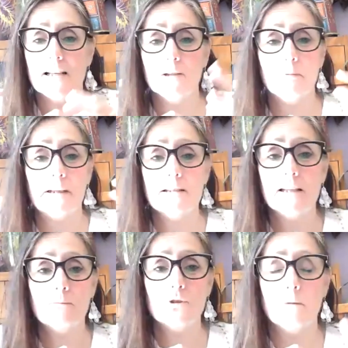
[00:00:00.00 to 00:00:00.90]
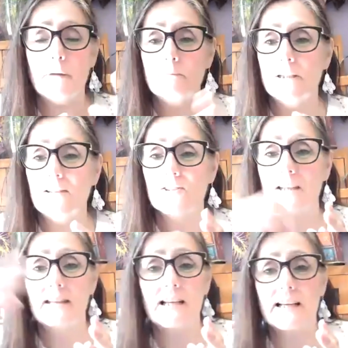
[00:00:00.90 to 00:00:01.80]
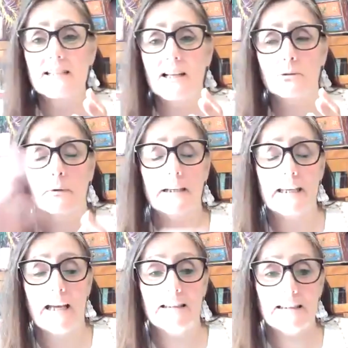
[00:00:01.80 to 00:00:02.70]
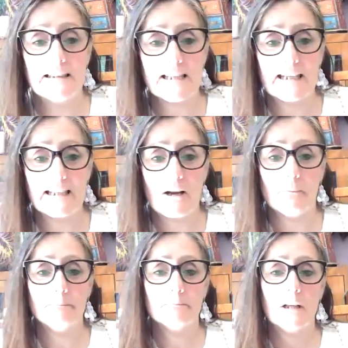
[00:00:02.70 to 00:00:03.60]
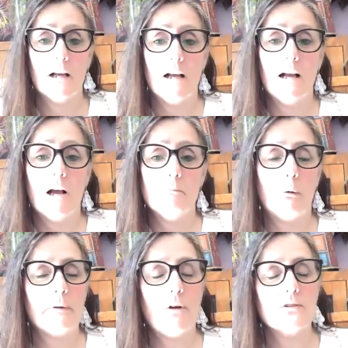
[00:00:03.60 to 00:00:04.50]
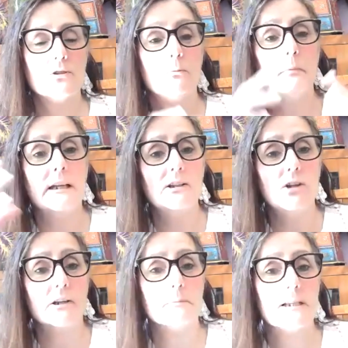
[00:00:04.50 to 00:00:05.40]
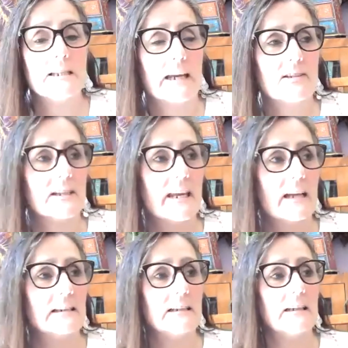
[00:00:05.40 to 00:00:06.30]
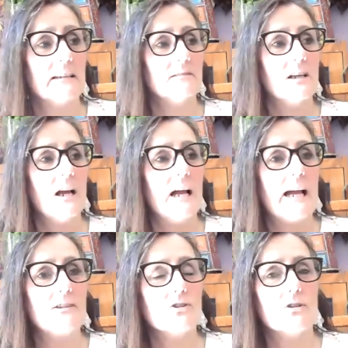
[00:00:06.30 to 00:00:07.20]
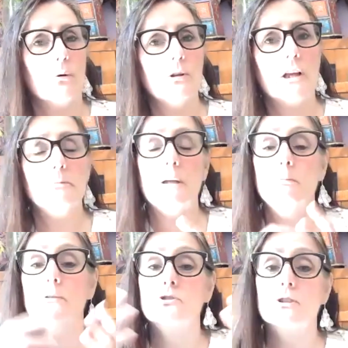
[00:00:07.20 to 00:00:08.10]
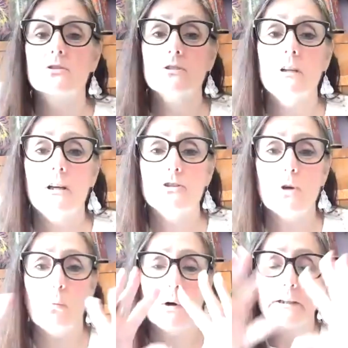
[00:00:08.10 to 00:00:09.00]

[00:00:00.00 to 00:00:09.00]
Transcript: celebrate St. Jean-Baptiste and then I celebrate Canada Day now. But we've also made a lot of mistakes in Canada. And so a lot of people just don't